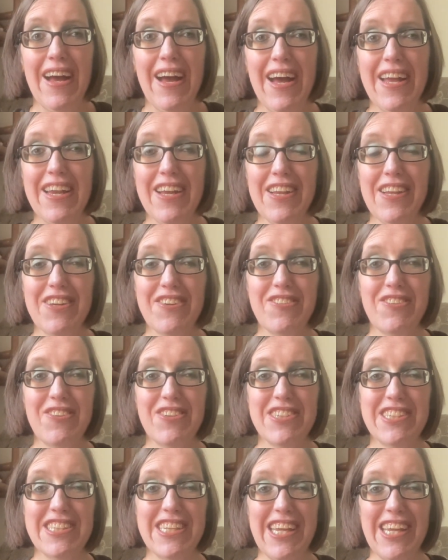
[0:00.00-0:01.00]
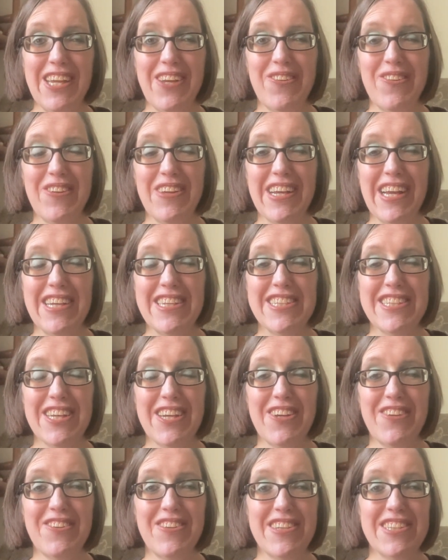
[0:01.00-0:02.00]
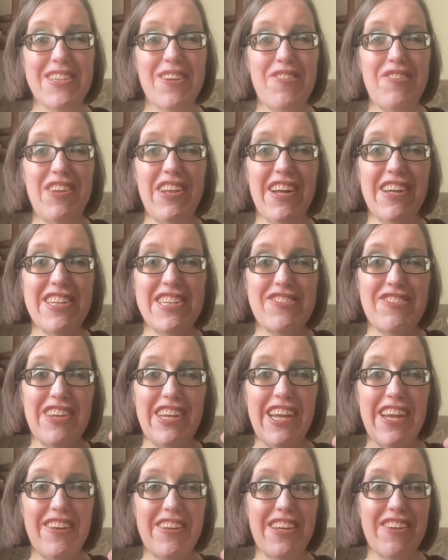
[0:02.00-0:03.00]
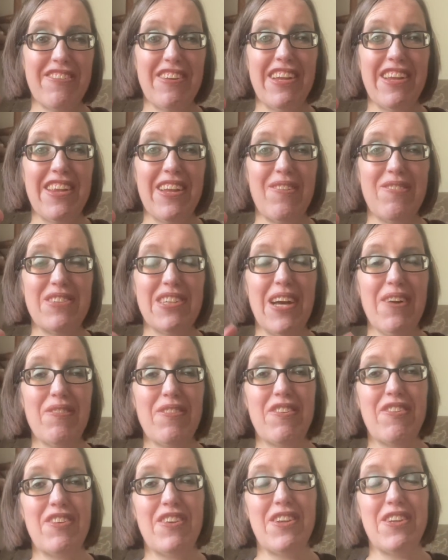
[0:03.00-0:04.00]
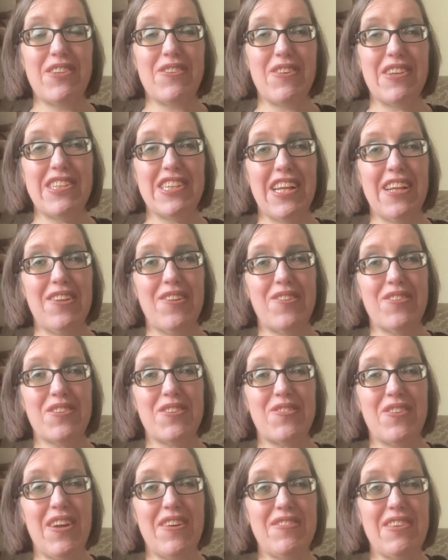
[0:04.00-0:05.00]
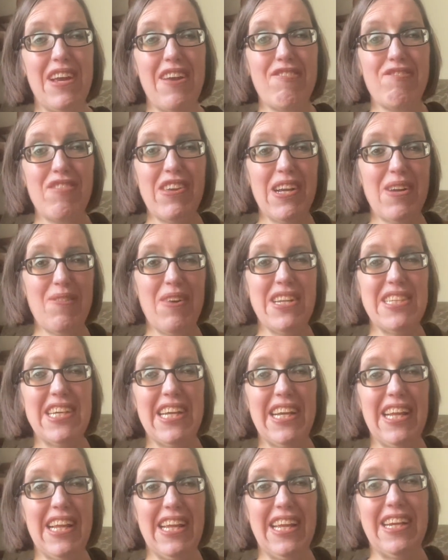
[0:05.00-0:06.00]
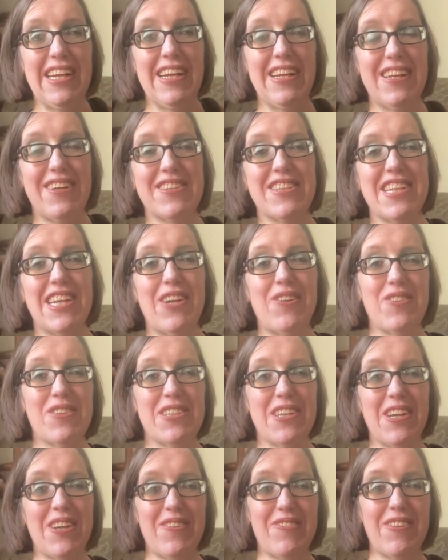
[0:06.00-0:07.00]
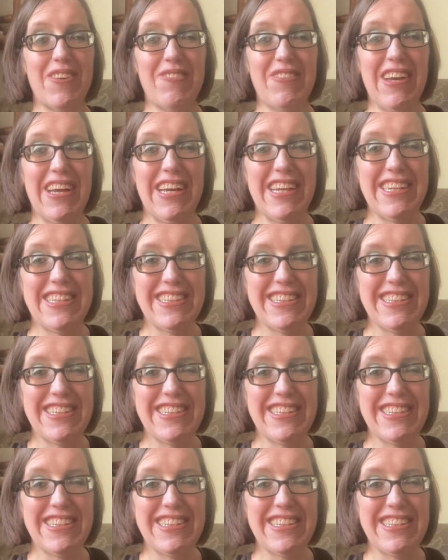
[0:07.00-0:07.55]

And I look forward to seeing you all again soon. So if you like this video, give it a thumbs up. If you're new to my channel and not subscribed yet, bring on my ding-a-ling, and I'll see you all soon. Goodbye.